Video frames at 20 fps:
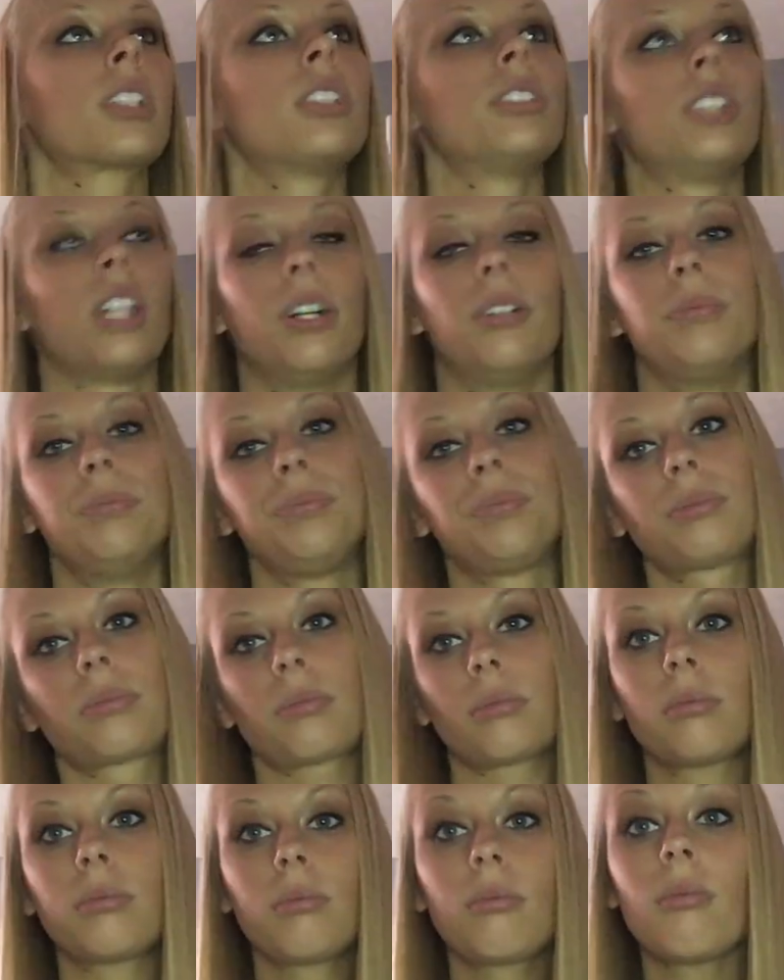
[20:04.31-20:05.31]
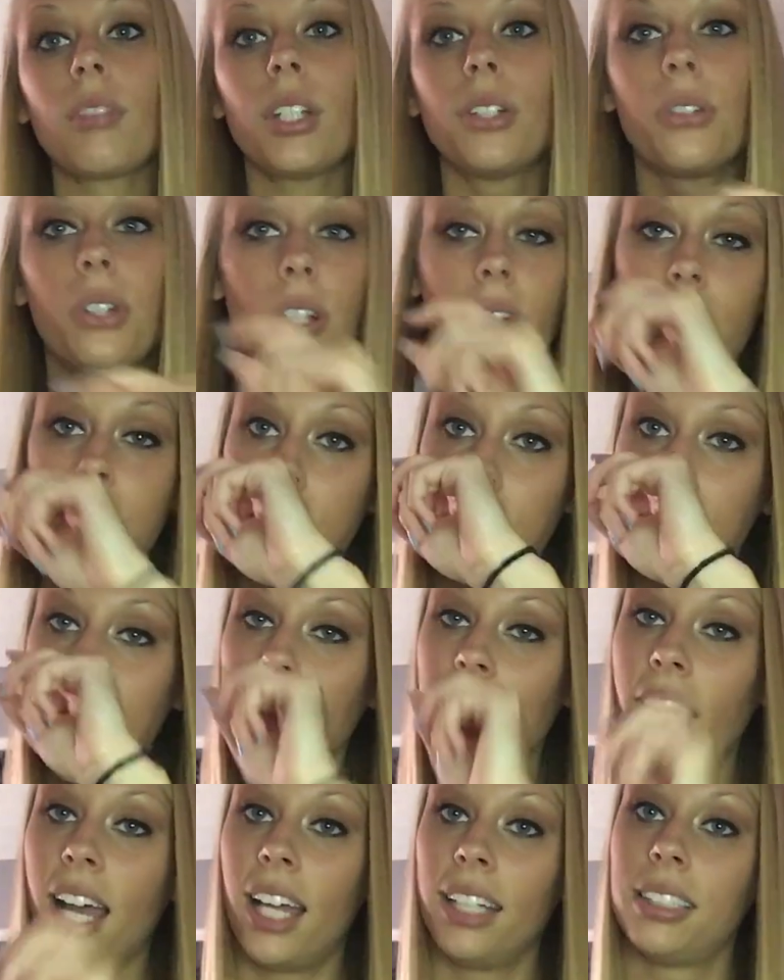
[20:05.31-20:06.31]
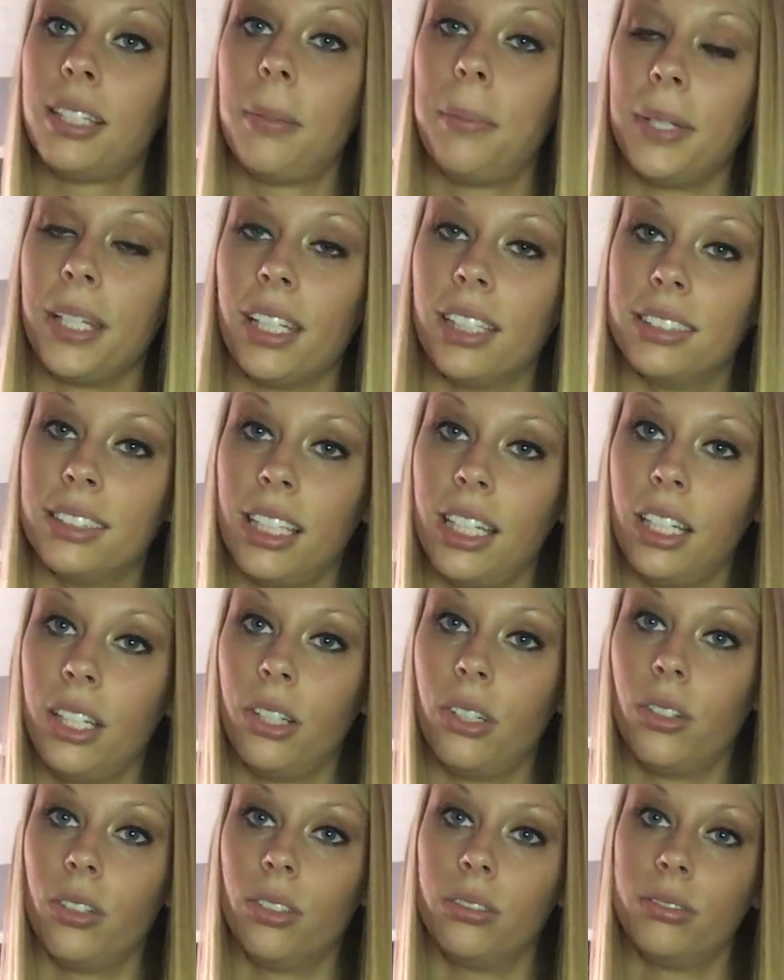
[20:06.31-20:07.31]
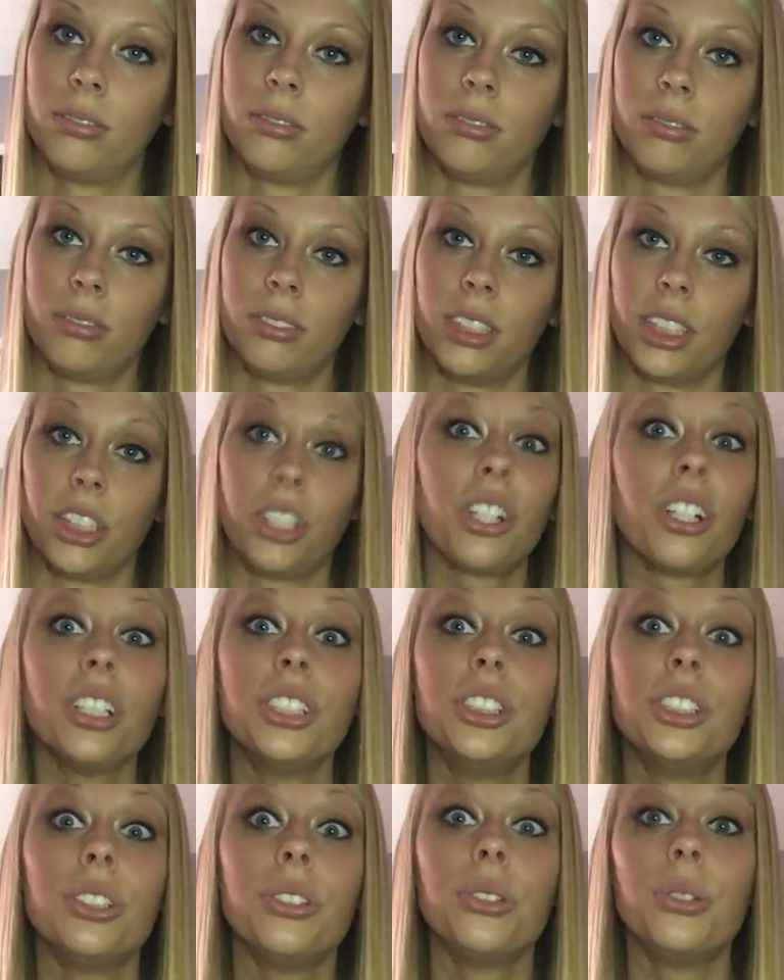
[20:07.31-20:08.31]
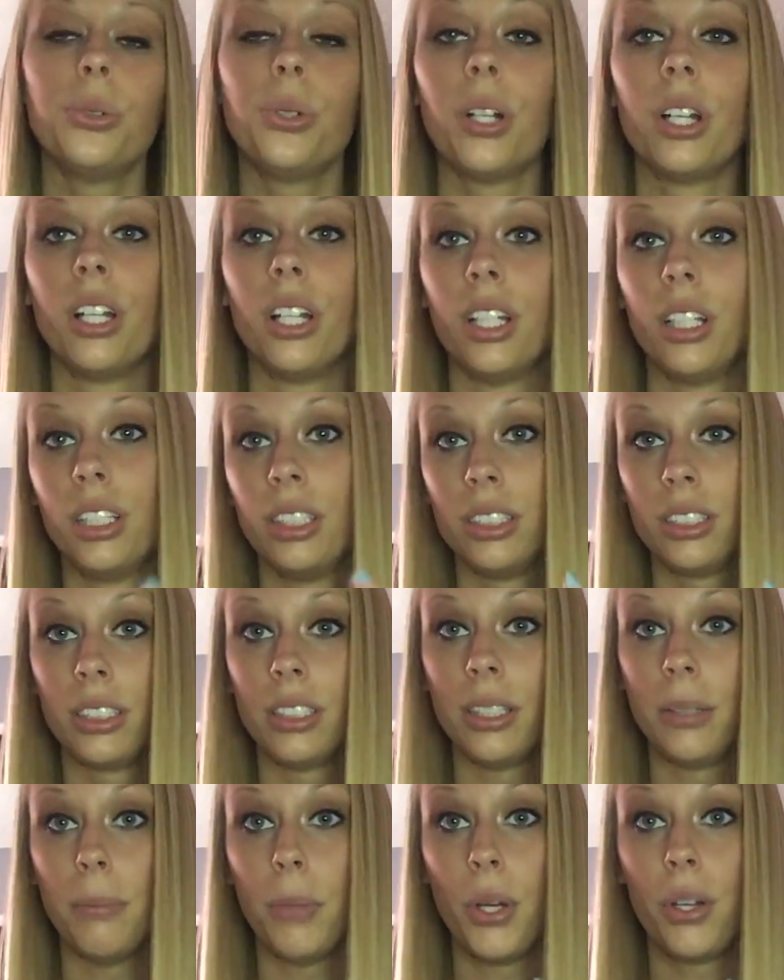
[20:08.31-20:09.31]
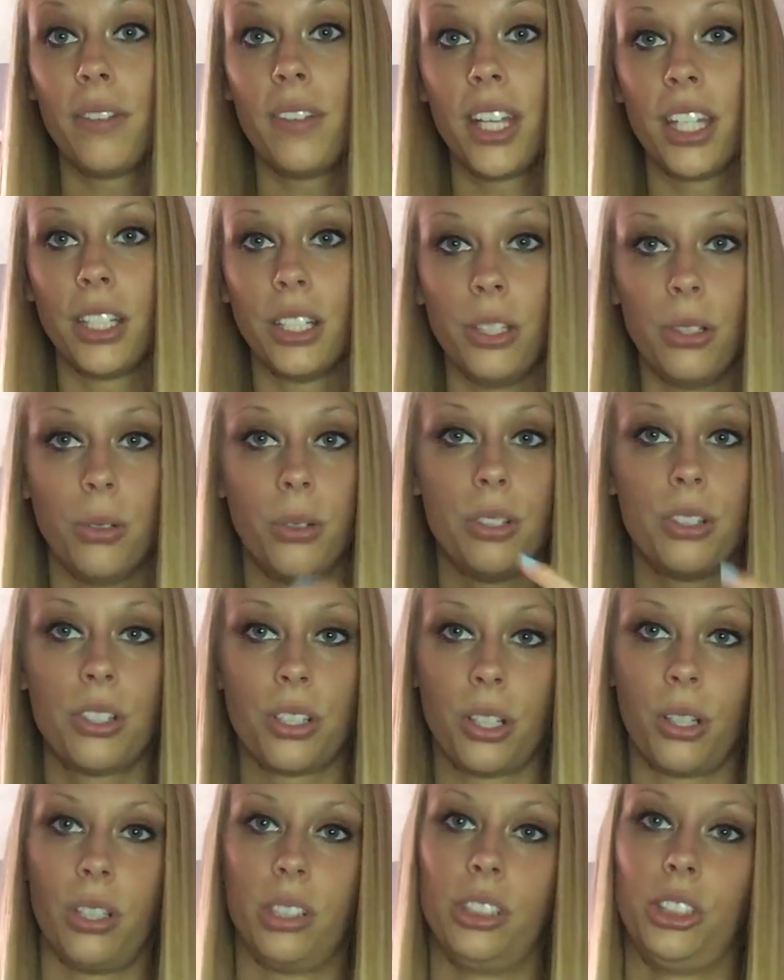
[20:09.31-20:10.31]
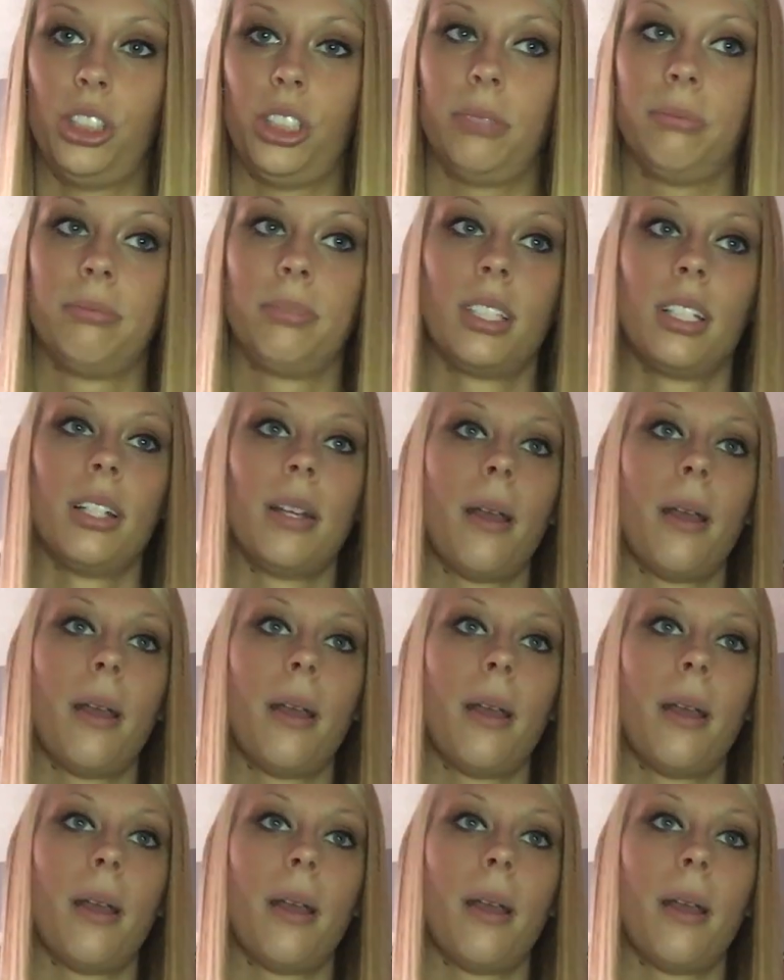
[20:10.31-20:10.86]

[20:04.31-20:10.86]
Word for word: So you can also do that, because then it'll encourage you and motivate you to go to the gym.